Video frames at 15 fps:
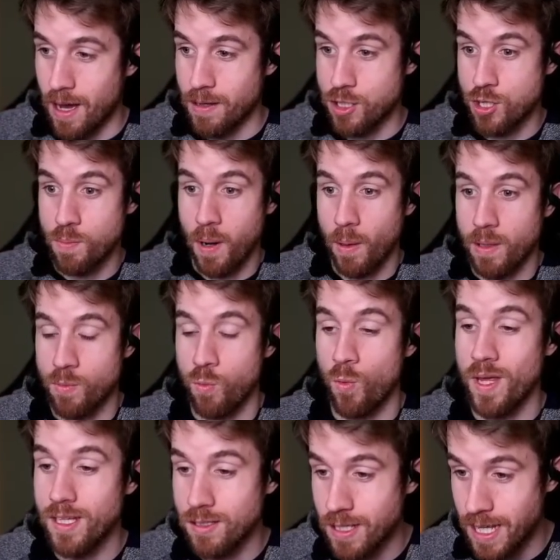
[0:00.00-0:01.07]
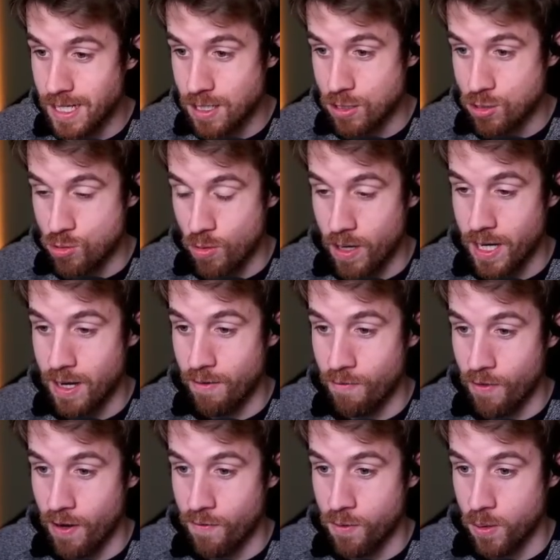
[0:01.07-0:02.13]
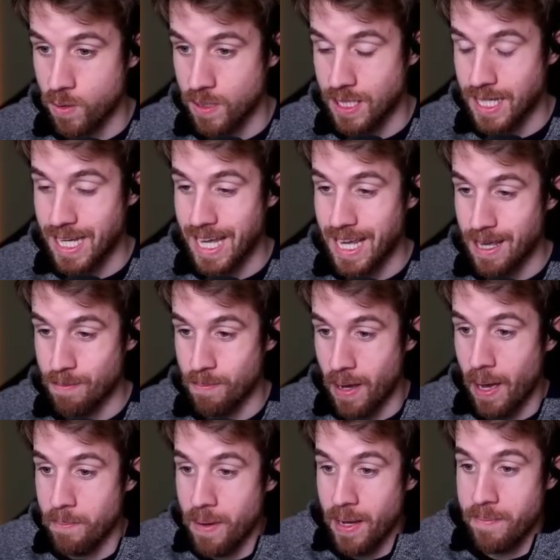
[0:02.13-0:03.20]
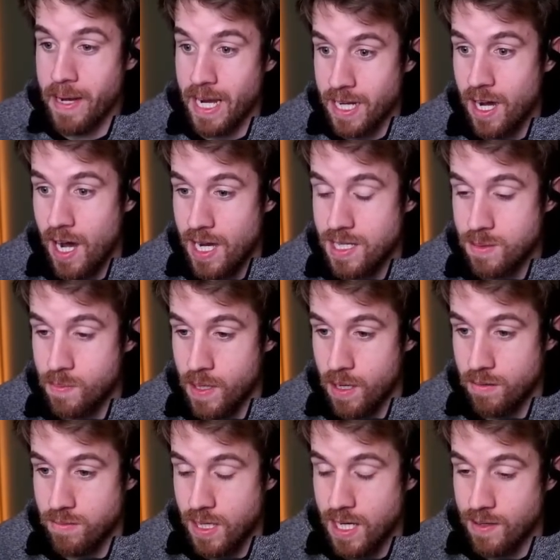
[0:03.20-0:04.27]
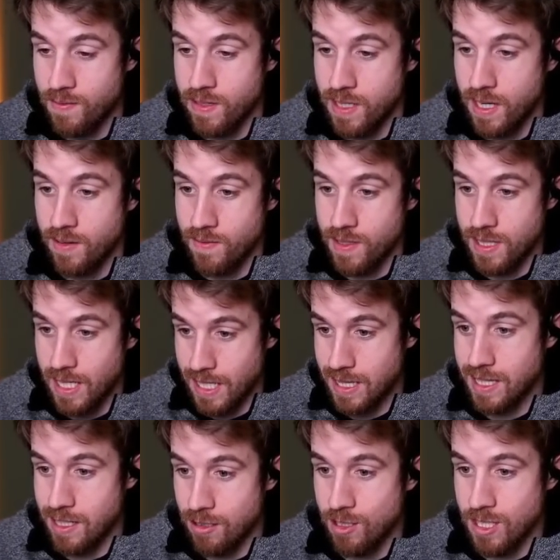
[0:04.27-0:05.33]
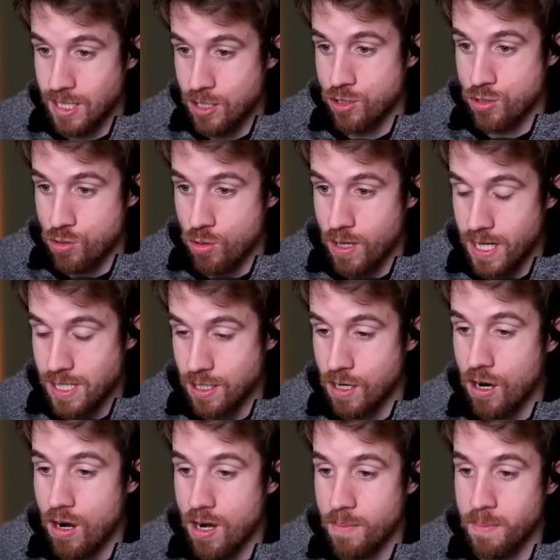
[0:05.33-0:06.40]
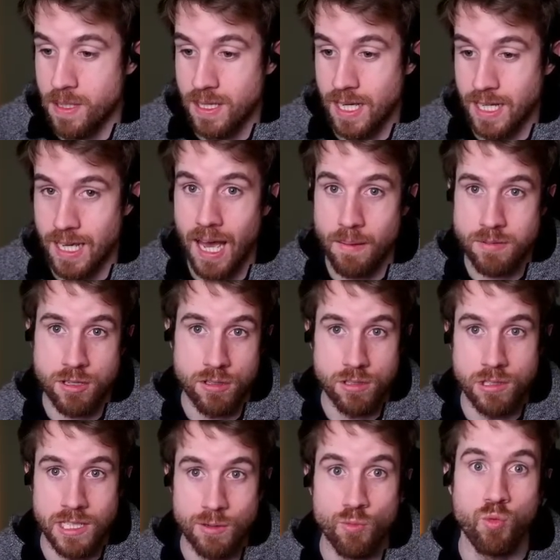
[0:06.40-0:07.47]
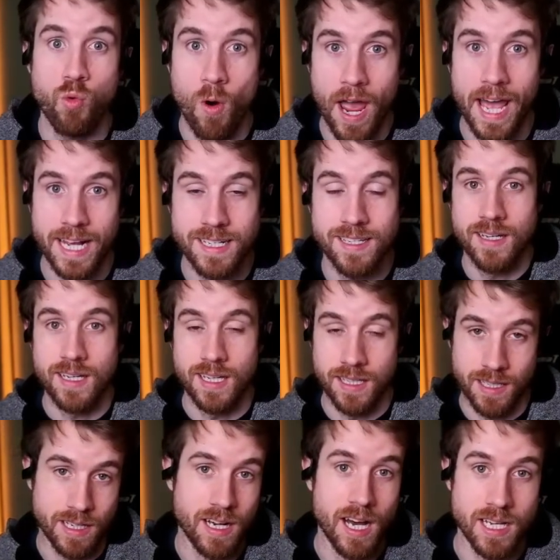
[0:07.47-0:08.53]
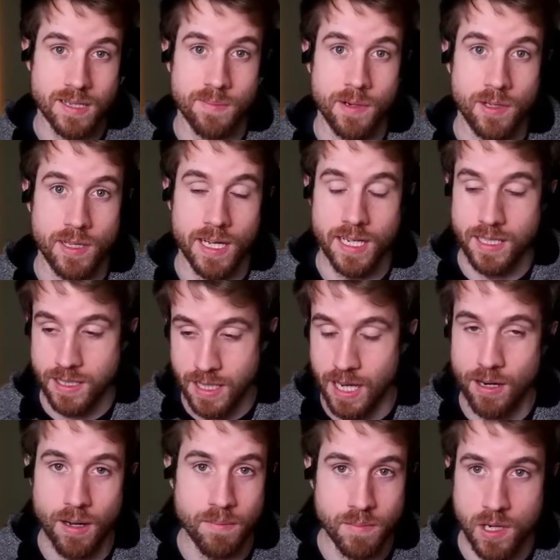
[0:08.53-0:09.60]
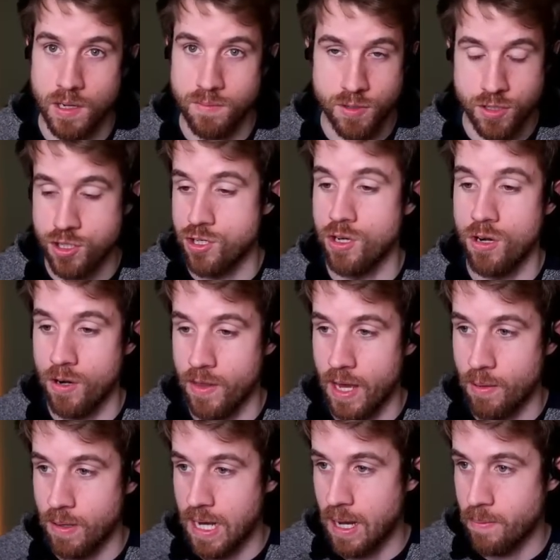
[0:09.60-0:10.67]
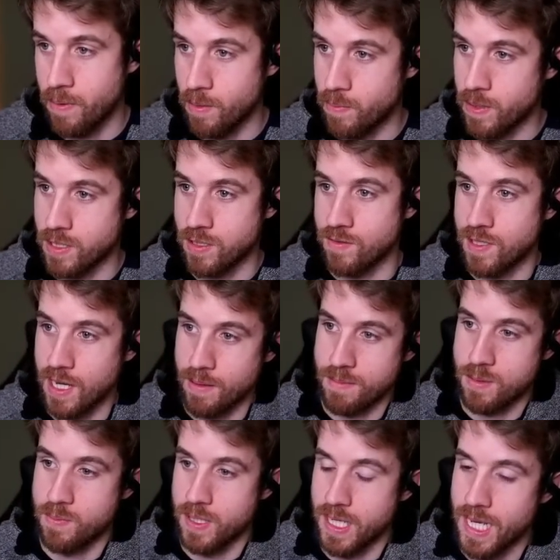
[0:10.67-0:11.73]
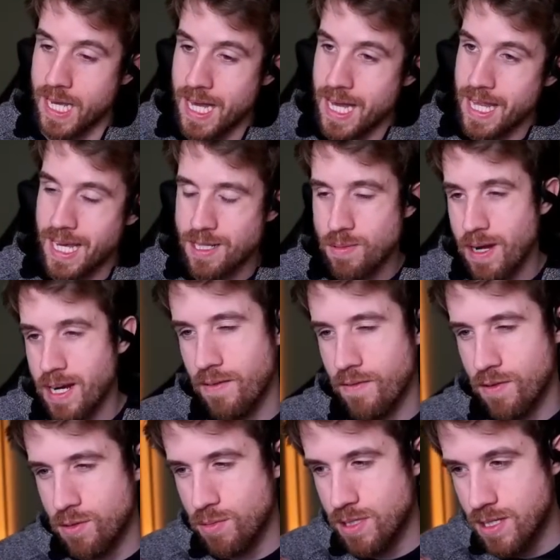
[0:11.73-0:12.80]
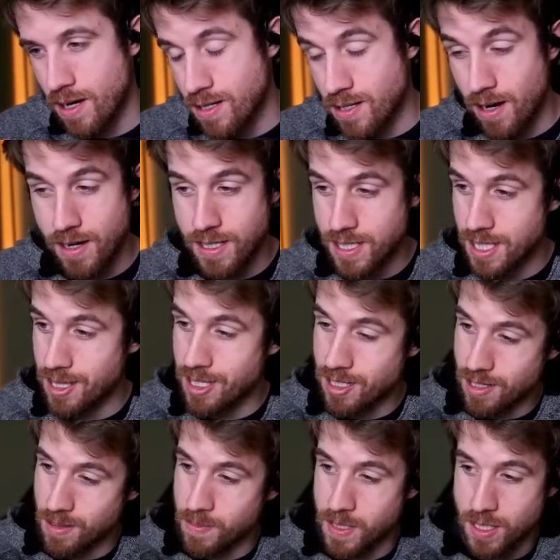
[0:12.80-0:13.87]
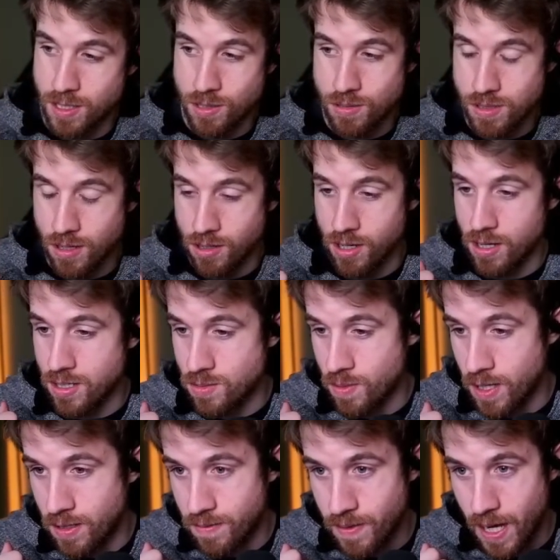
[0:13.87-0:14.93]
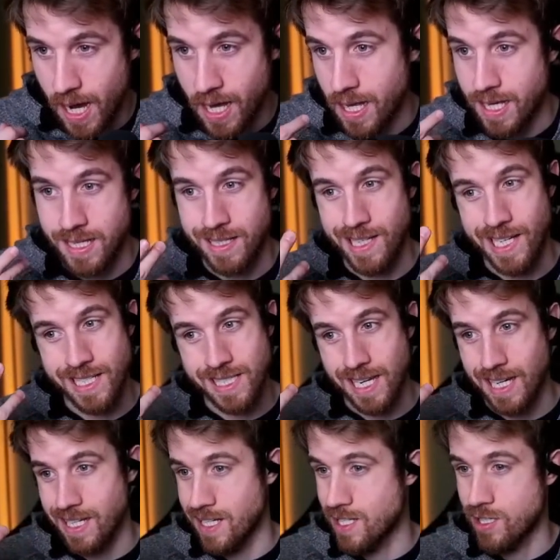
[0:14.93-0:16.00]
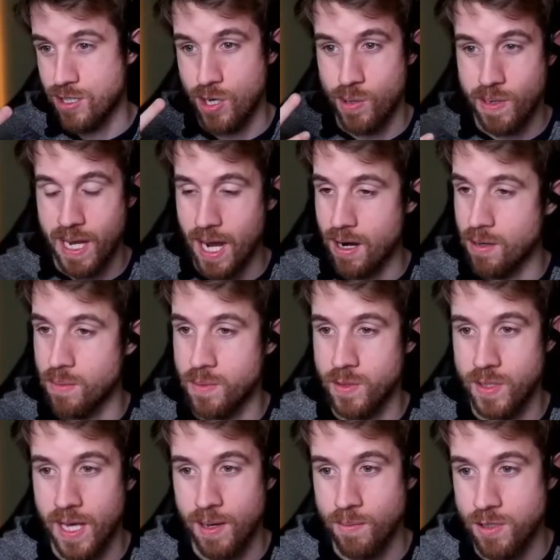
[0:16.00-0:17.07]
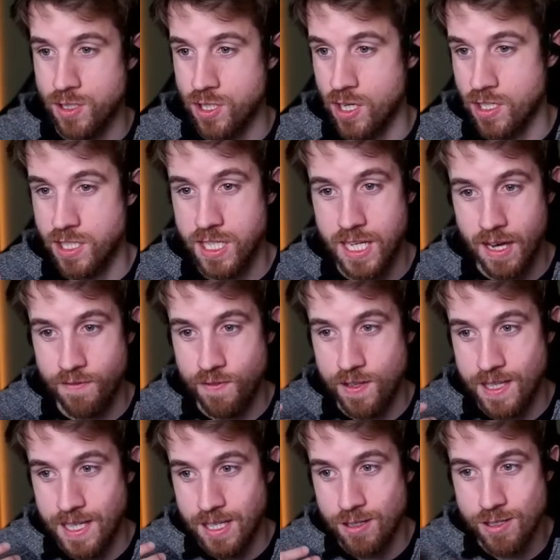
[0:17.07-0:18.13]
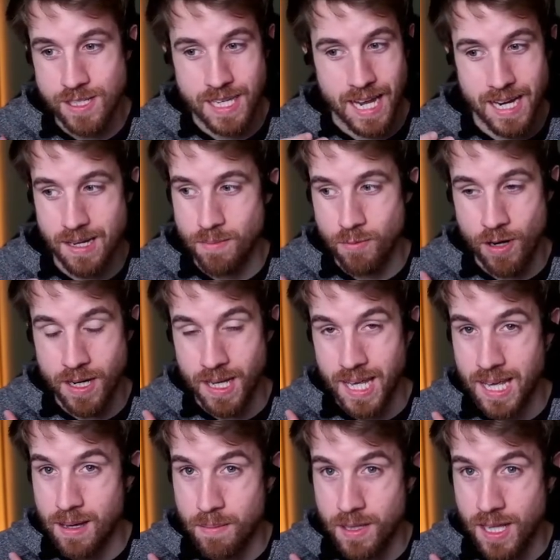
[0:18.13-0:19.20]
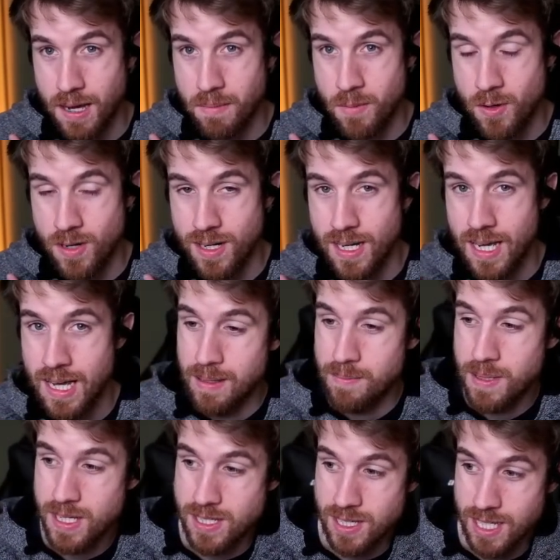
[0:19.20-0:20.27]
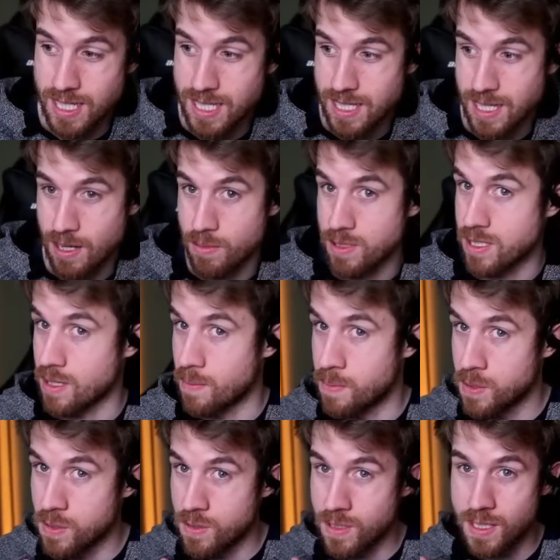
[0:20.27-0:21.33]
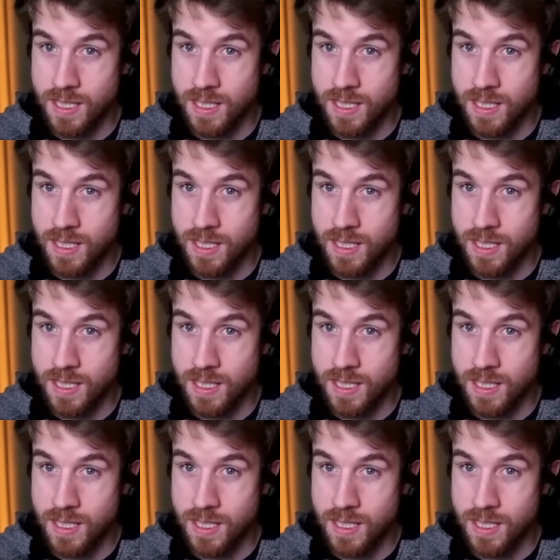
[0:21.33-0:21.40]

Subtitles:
She probably will get destroyed very frequently by Cosmo. Not even like literally destroyed as a card, but like absolutely wrecked in a Cosmo lane. That I'm just sure that would happen a bunch of times. But that's why I 3 stars. Honestly, this could have been a 2-star card as well. It's like it's so counterable, and with Shang-Chi, I feel like you just end up running him a lot more because you can discount with Zabu.